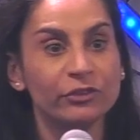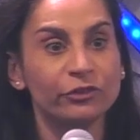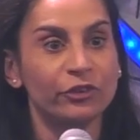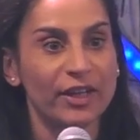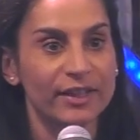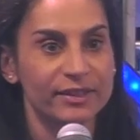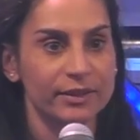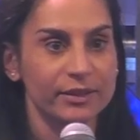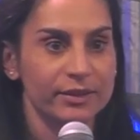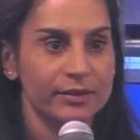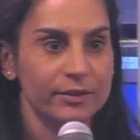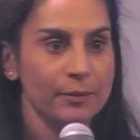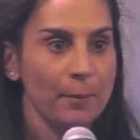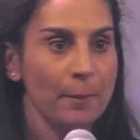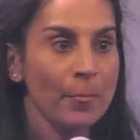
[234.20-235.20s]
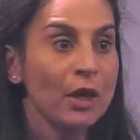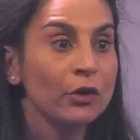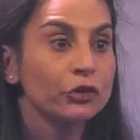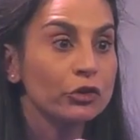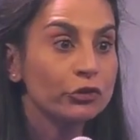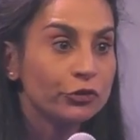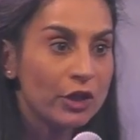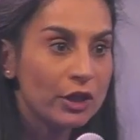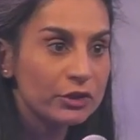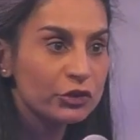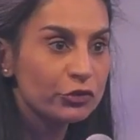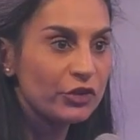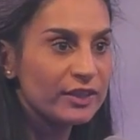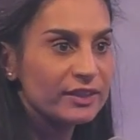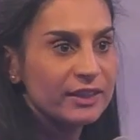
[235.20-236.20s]
phases. The
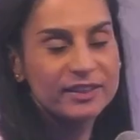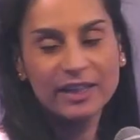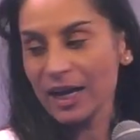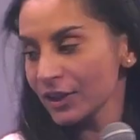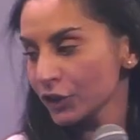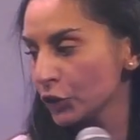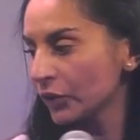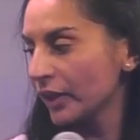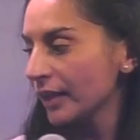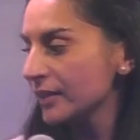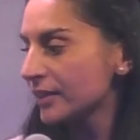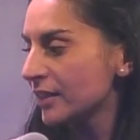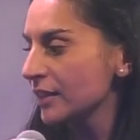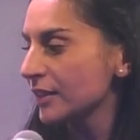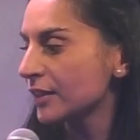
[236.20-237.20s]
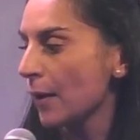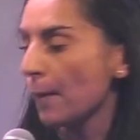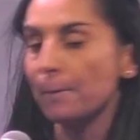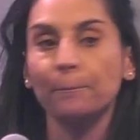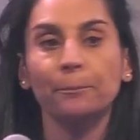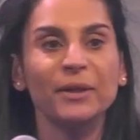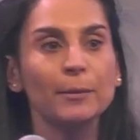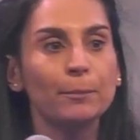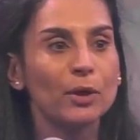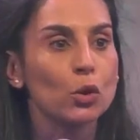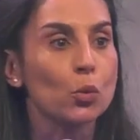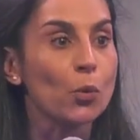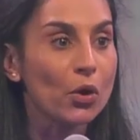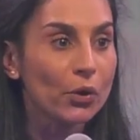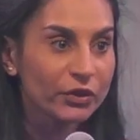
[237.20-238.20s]
first phase is, as you can see, some
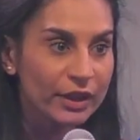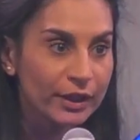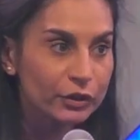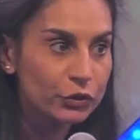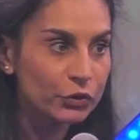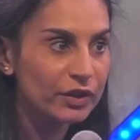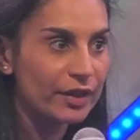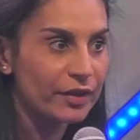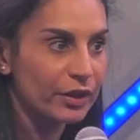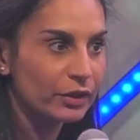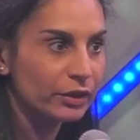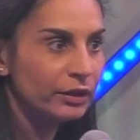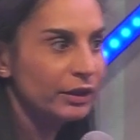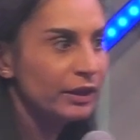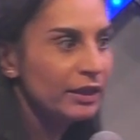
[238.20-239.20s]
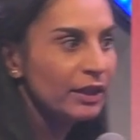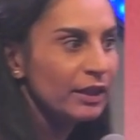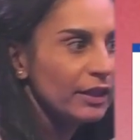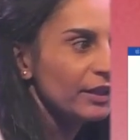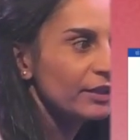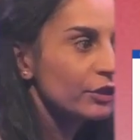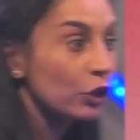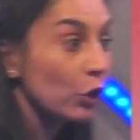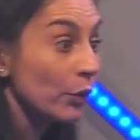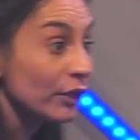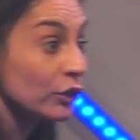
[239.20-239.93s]
people working together. It's going